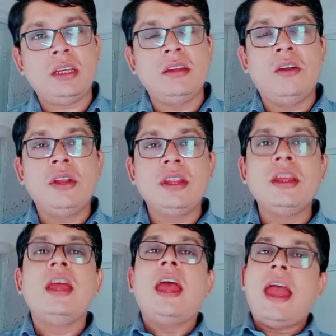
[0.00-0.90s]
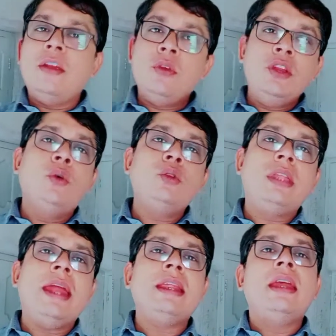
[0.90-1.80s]
Got it? And we know
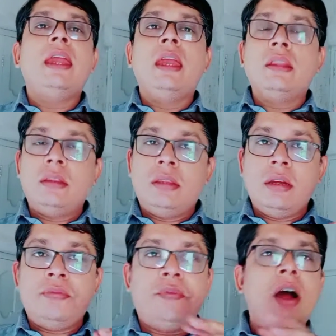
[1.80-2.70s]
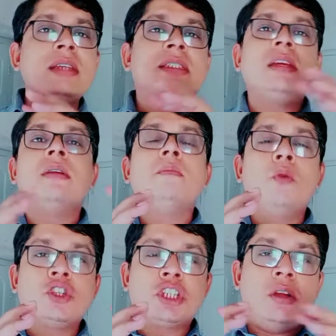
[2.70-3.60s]
that the fast
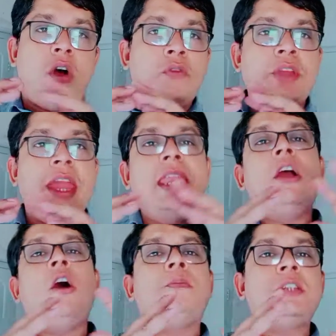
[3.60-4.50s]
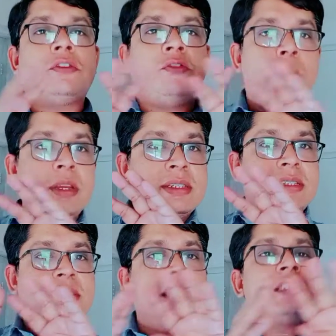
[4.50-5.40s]
motion of any object from
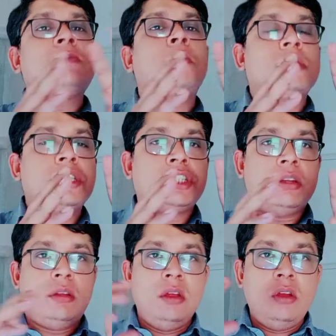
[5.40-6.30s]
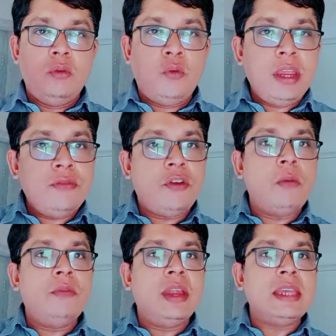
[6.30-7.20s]
its rest position, when
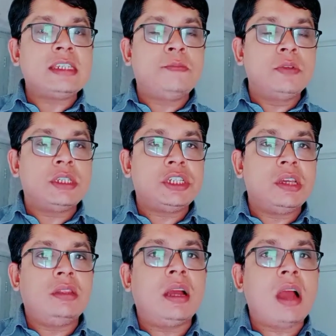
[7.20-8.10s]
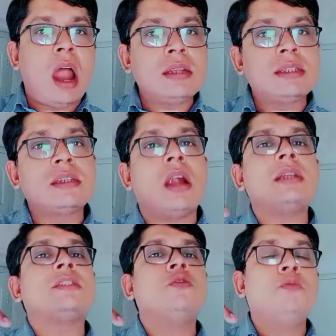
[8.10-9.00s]
from rest position the car
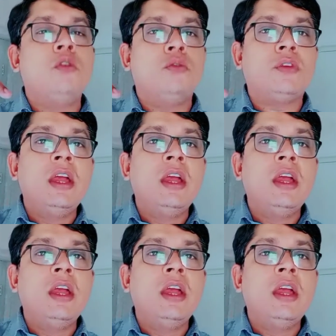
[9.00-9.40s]
starts to move,